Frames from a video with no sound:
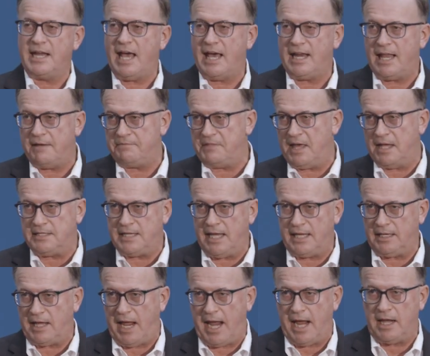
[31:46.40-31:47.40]
not have that
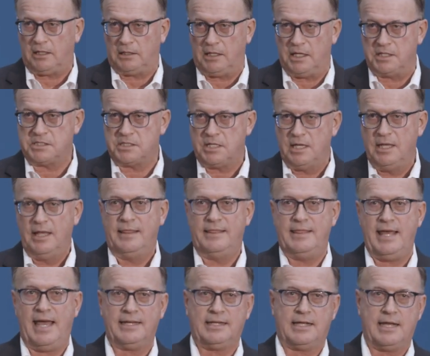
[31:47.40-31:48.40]
data analyst.
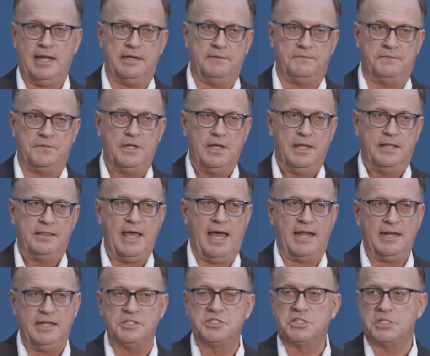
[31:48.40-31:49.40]
That
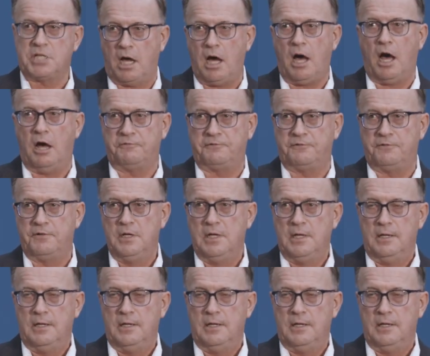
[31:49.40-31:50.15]
is tough.